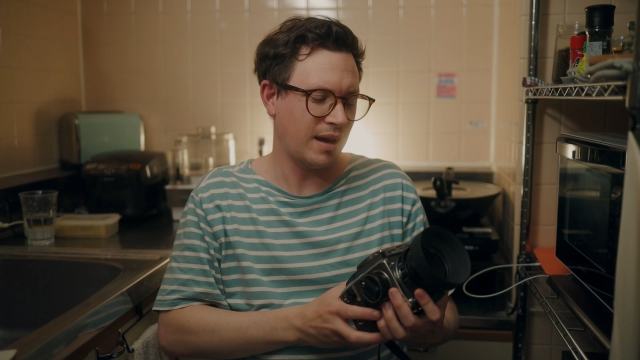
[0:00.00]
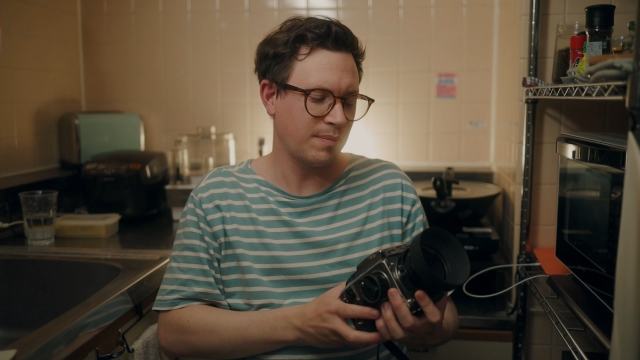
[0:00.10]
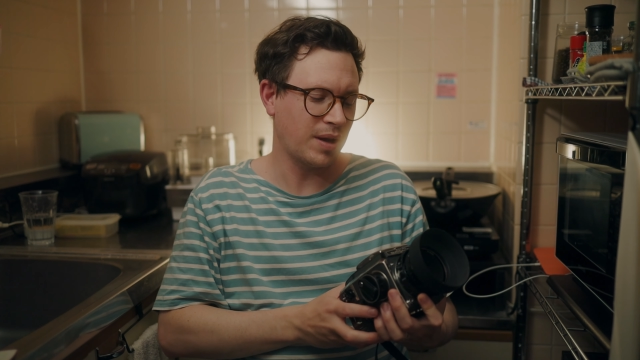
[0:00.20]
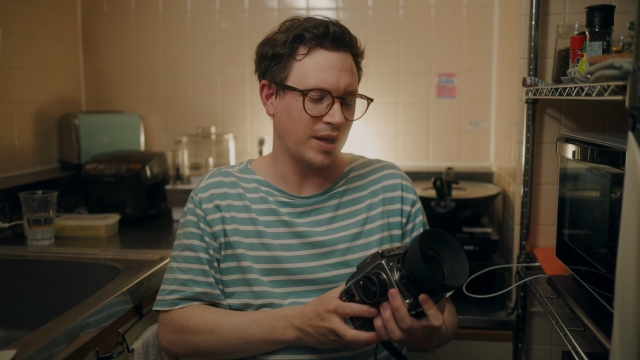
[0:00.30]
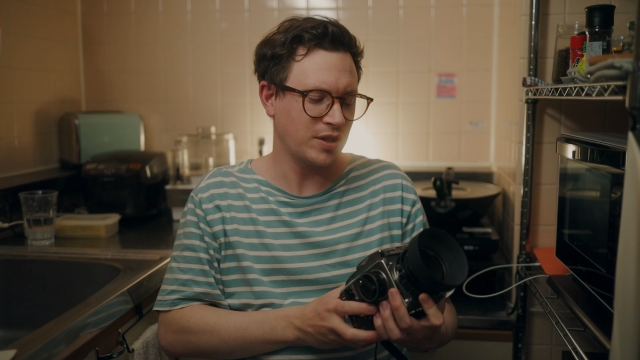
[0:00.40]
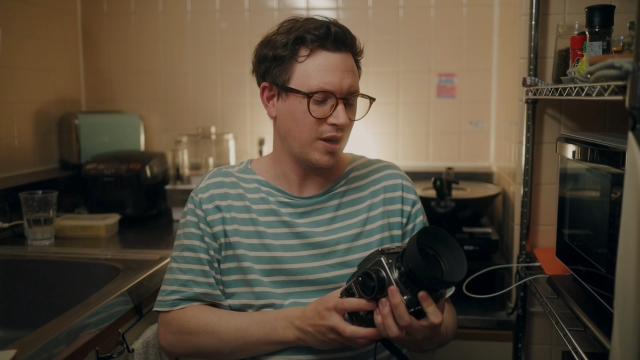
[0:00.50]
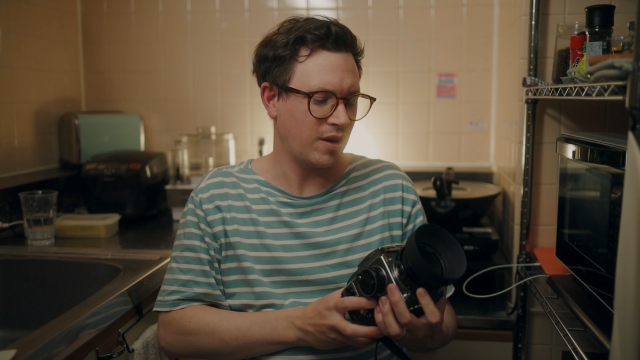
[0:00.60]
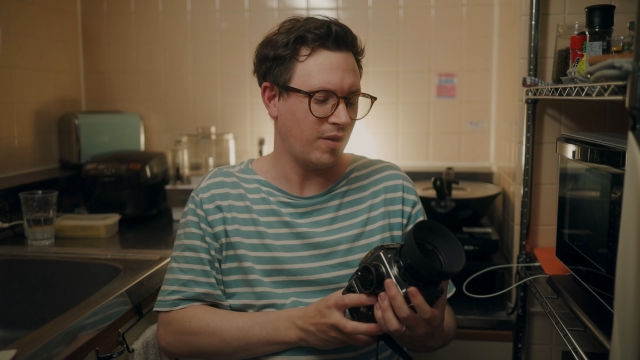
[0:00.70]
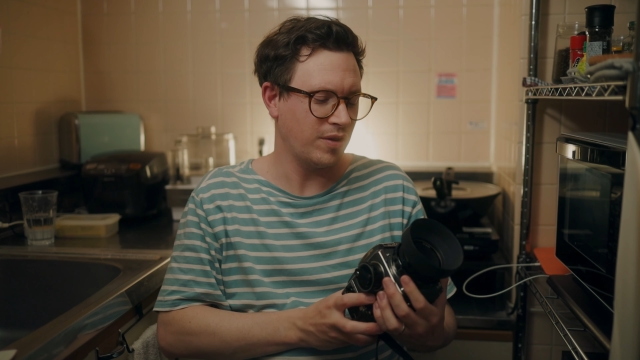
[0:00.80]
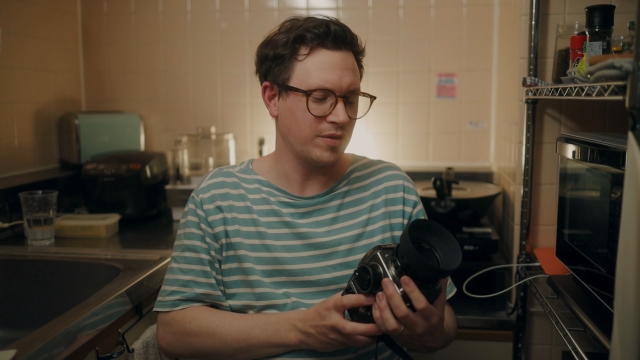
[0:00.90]
I probably
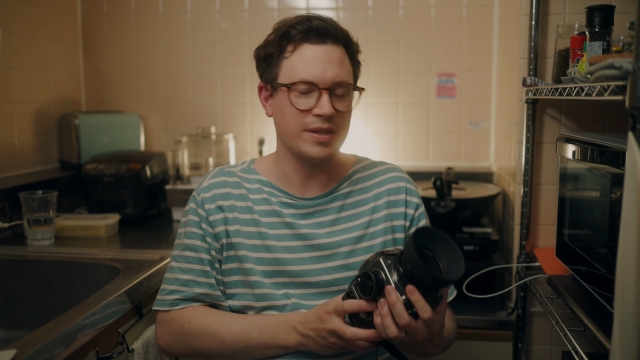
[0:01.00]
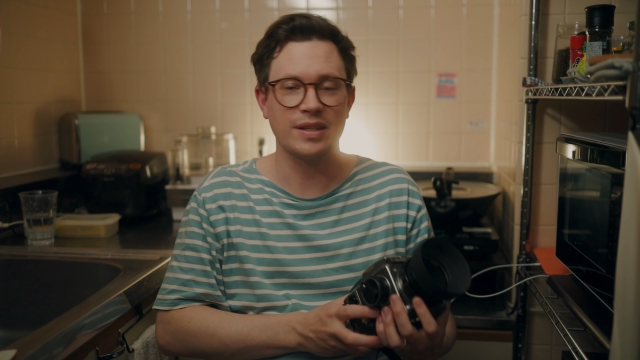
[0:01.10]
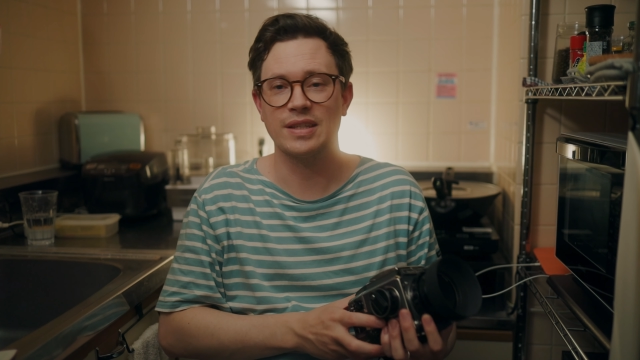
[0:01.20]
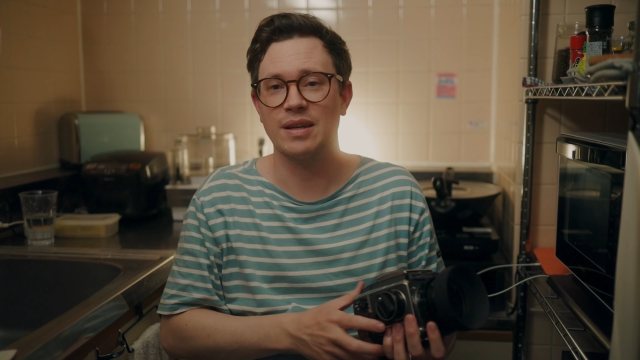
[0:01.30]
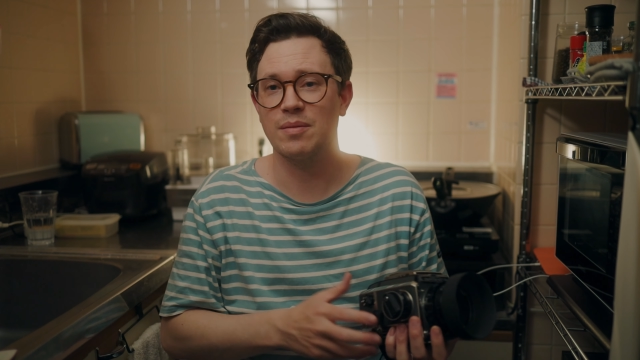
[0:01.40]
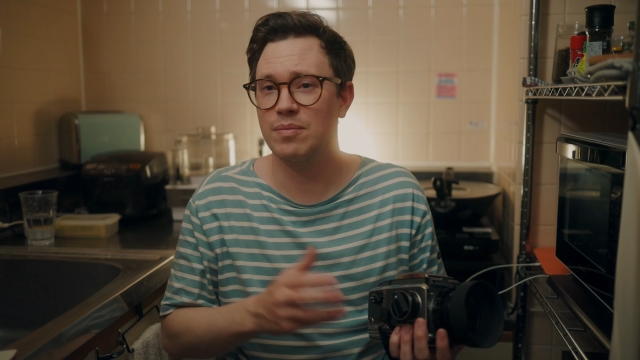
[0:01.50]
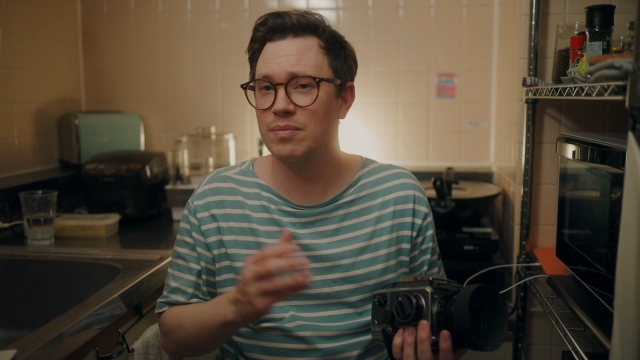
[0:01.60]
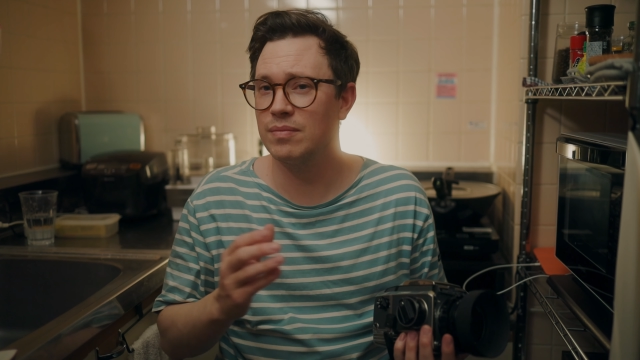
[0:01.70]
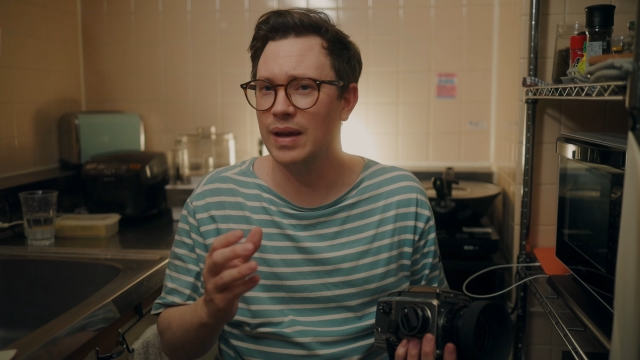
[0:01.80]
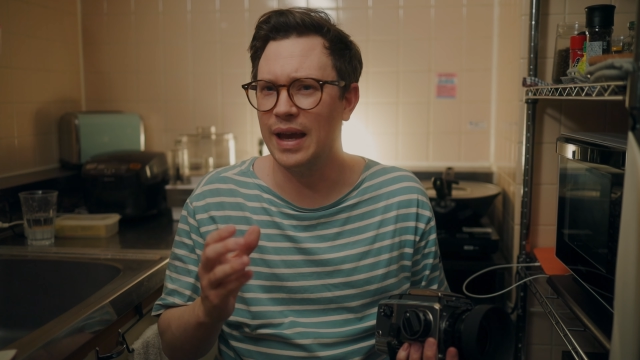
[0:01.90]
shot all those things at
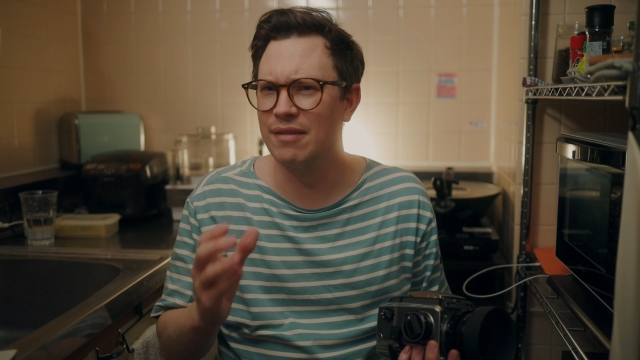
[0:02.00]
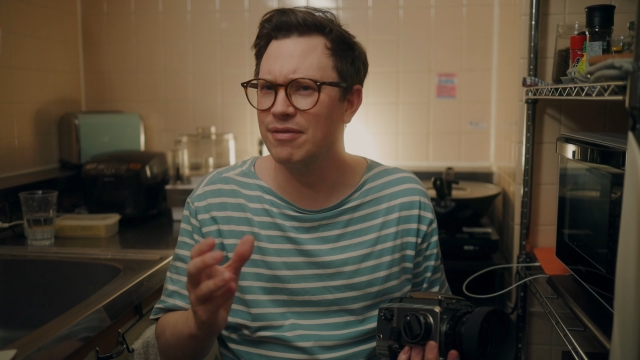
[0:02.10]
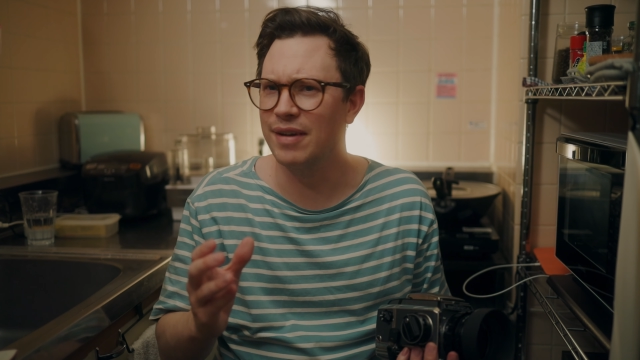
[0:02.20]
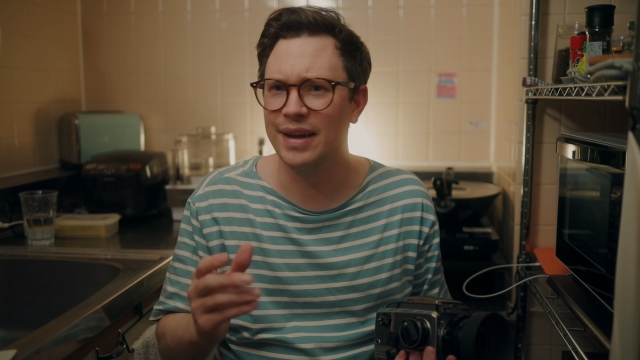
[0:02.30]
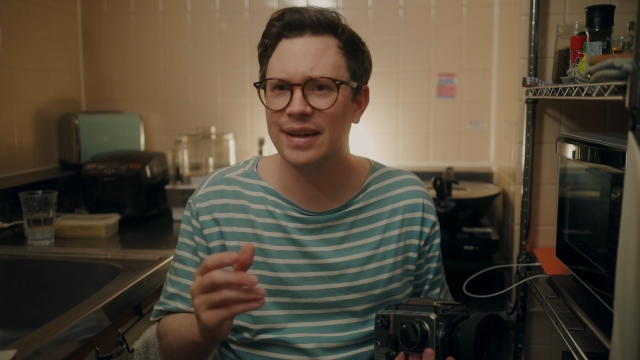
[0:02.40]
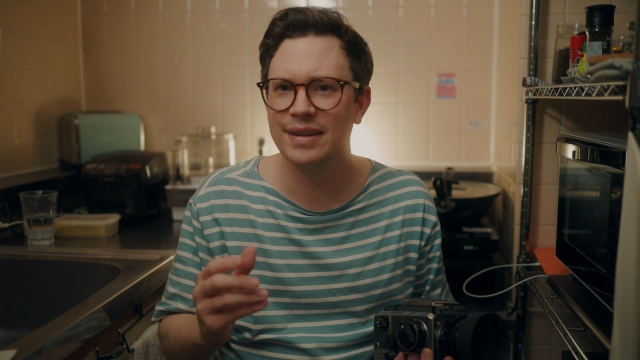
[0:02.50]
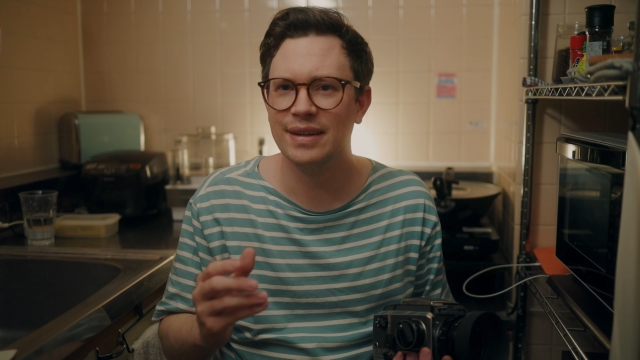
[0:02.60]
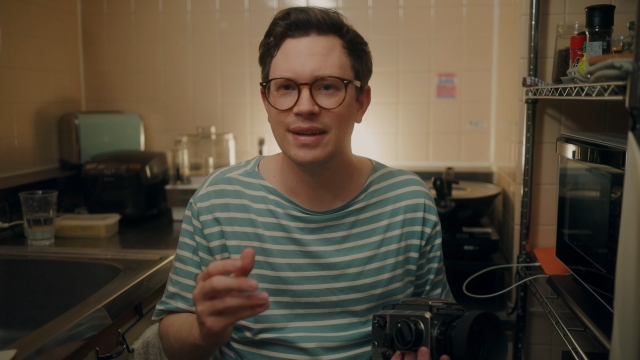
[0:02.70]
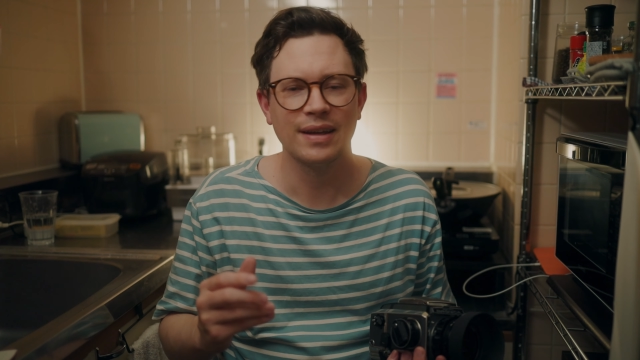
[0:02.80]
f8,